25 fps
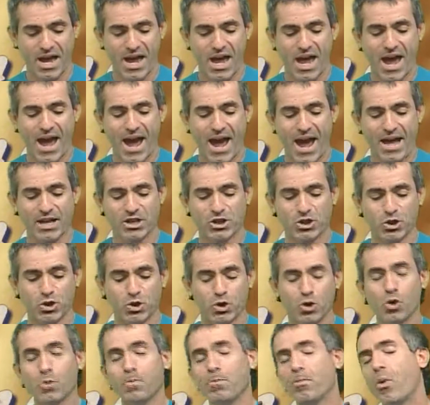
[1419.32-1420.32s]
Had
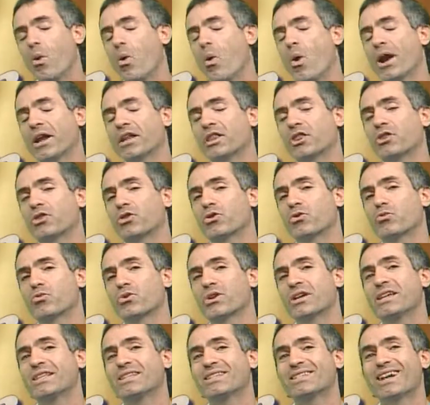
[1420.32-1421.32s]

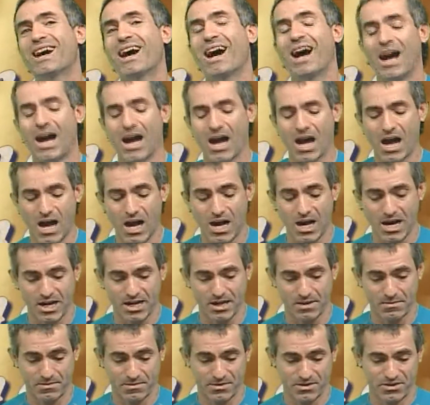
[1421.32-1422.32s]
2.3
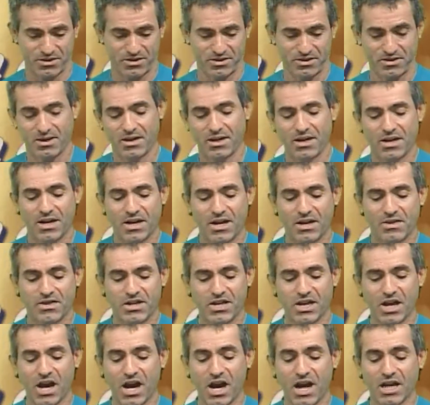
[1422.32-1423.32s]
times
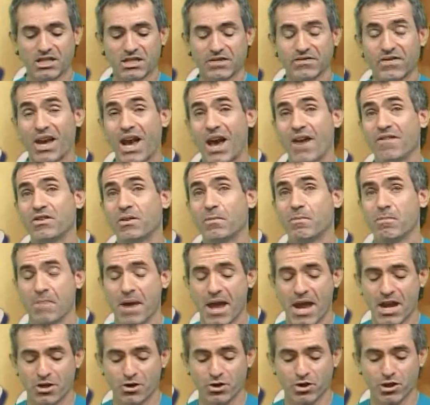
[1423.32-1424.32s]
the odds of having a
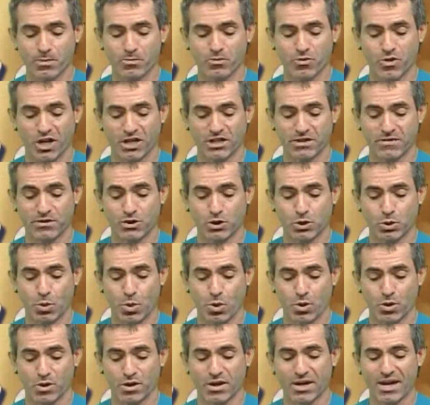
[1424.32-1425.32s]
major depressive
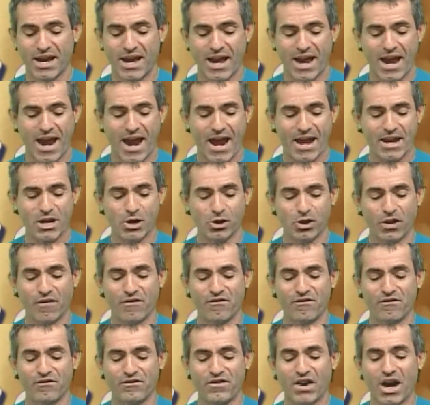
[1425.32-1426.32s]
disorder and nearly
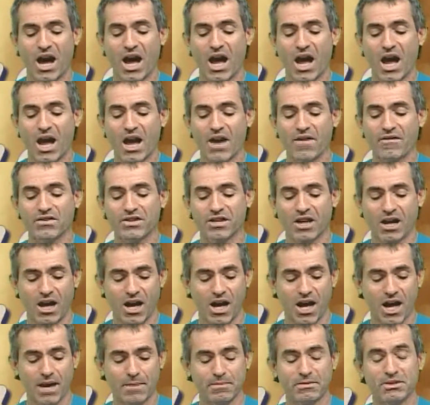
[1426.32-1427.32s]
five
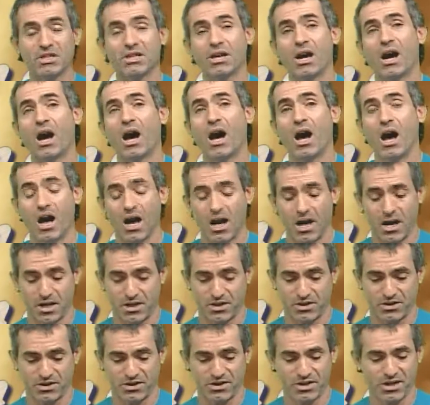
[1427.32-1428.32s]
times the
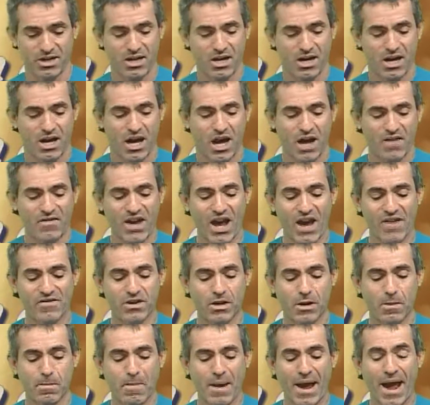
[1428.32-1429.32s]
odds of
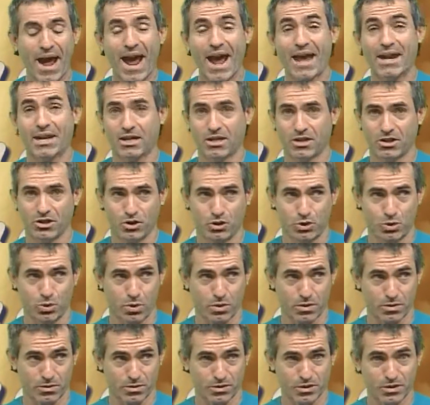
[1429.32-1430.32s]
having panic
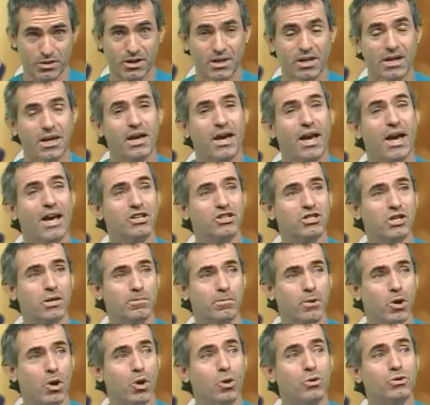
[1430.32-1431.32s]
disorders as
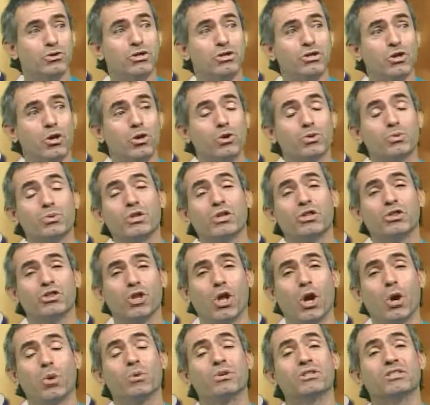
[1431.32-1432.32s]
compared to those with the
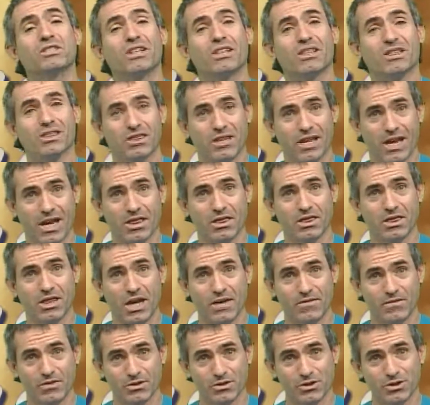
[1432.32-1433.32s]
lowest lead
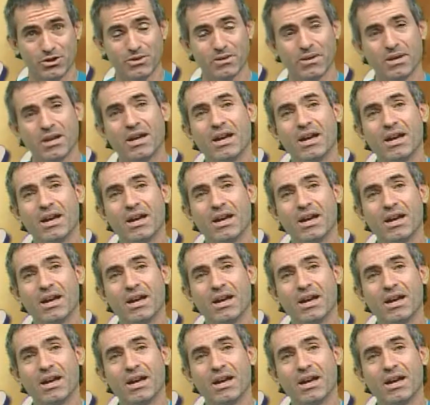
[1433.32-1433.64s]
levels.